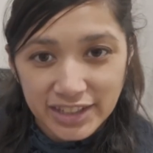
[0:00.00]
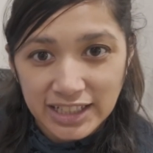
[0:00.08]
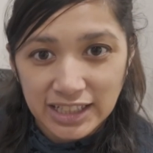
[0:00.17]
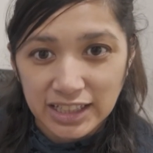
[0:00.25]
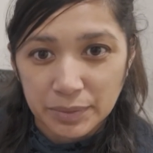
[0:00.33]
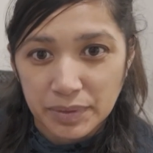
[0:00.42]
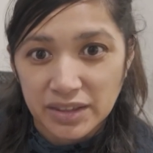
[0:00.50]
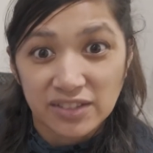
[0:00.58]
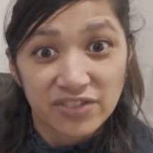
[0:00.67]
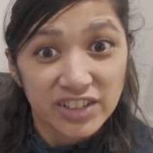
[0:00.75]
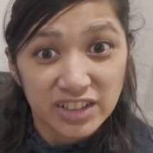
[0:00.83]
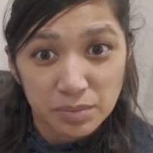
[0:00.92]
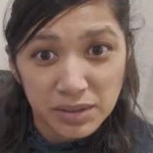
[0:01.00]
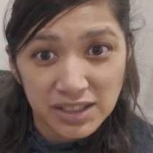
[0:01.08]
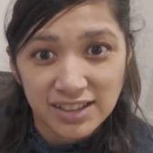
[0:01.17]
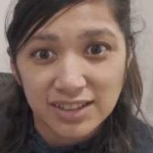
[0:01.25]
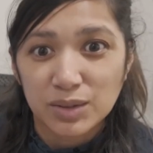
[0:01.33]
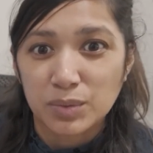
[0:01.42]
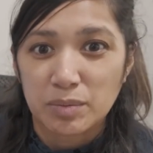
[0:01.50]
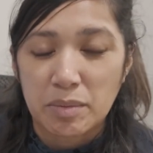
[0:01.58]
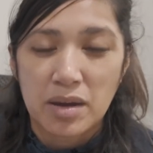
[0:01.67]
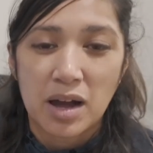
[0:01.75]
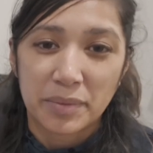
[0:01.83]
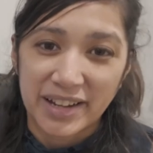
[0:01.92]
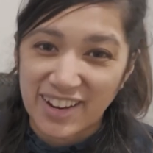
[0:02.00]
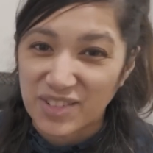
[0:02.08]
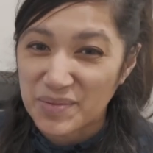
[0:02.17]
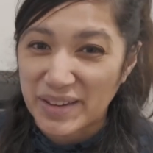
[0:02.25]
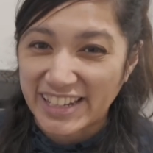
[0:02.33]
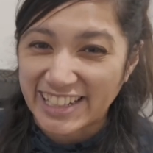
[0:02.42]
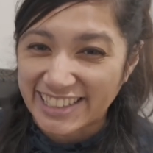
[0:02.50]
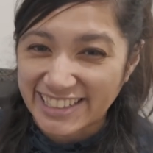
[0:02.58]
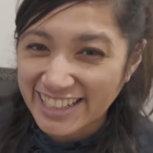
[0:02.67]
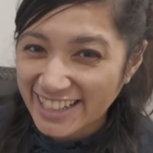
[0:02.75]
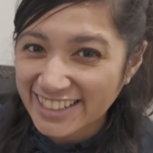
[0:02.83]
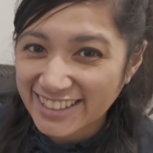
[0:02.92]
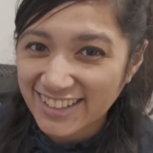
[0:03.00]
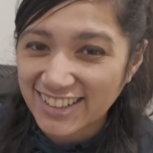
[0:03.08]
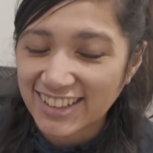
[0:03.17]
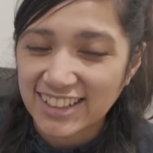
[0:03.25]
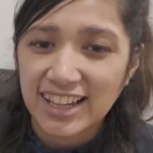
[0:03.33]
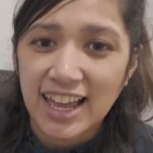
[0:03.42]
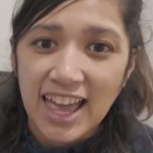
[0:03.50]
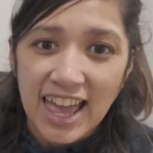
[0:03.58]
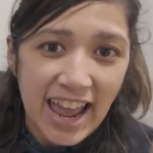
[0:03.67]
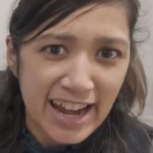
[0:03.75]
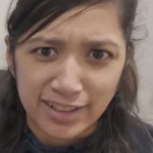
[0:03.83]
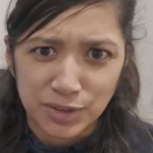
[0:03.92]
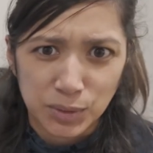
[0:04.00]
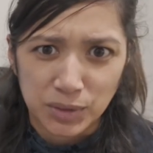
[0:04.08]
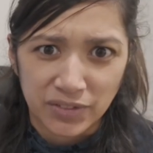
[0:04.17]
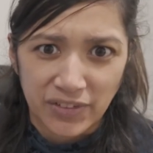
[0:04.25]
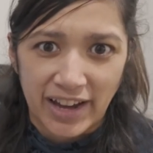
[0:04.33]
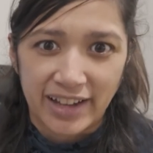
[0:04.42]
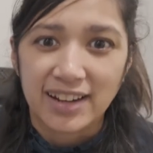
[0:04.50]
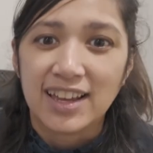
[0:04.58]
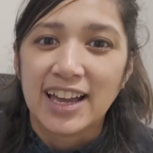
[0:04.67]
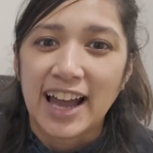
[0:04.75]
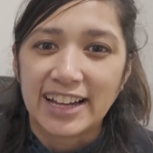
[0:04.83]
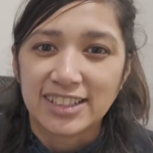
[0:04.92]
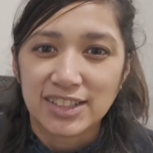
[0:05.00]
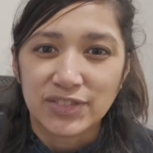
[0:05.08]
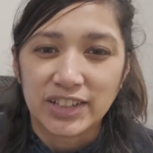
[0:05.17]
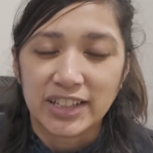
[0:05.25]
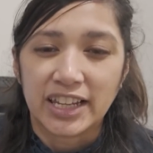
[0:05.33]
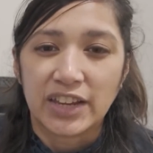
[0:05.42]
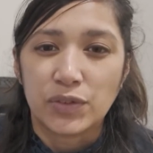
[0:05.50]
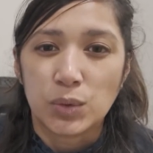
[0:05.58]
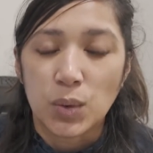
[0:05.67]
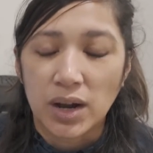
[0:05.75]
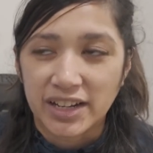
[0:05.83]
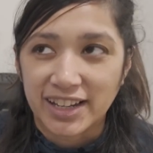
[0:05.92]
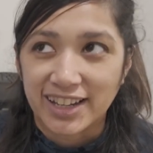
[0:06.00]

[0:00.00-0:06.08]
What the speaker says: this clip in the Philippines when my mom and I were making a TikTok, and it's totally fine. I just feel like if you want